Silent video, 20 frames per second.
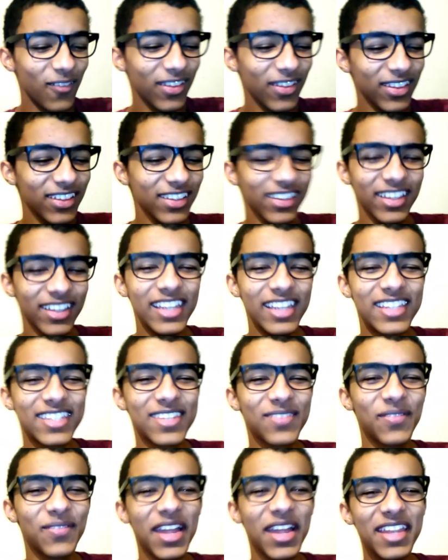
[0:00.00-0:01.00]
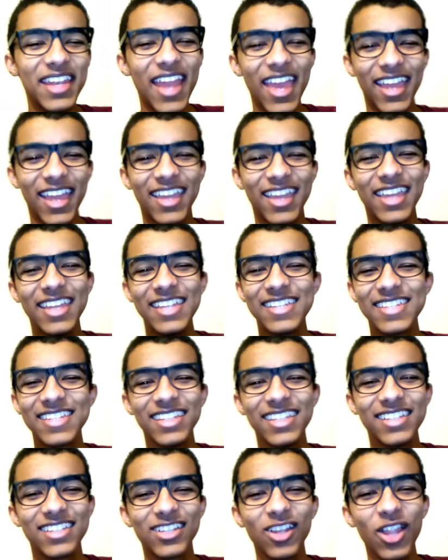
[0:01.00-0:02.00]
"Well, at least my neck
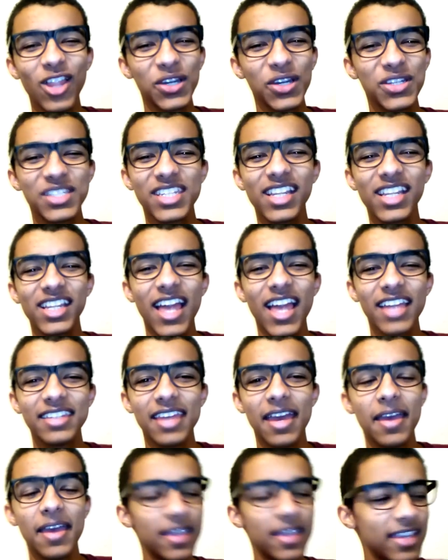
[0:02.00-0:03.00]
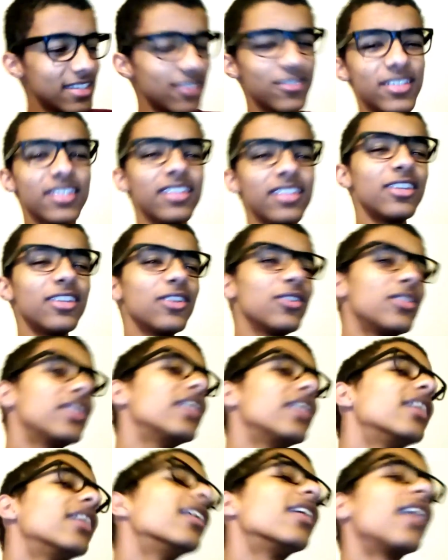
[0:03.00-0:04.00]
isn't as long a ladder." Seriously,
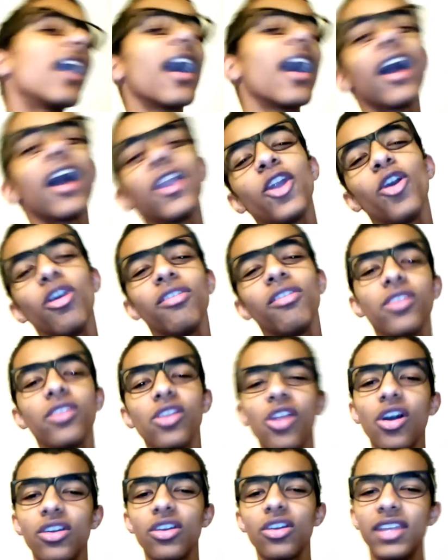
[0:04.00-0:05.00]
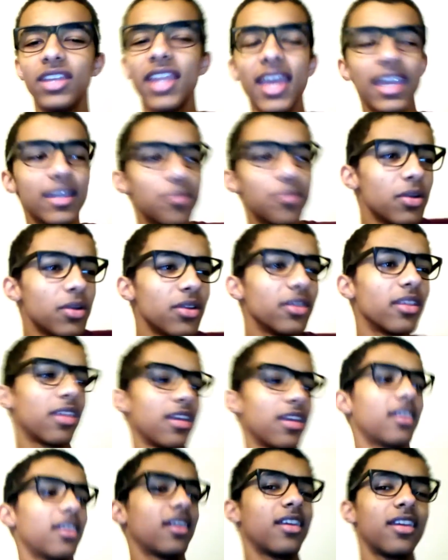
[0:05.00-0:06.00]
dude? I know I have a long neck, but
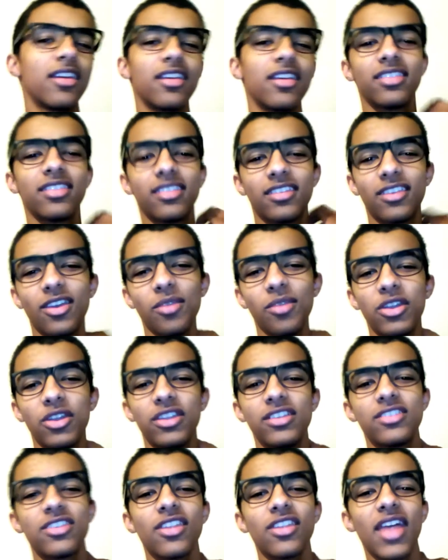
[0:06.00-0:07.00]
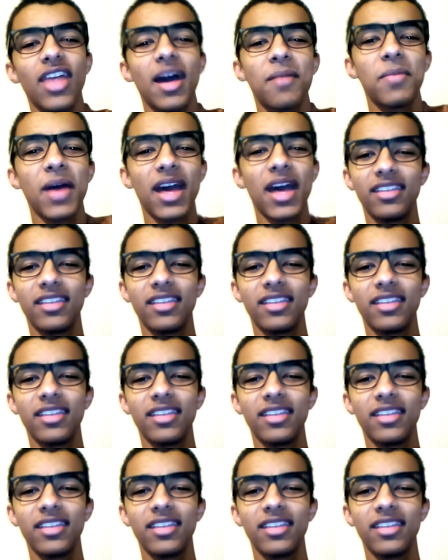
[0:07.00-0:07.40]
come on, it's not that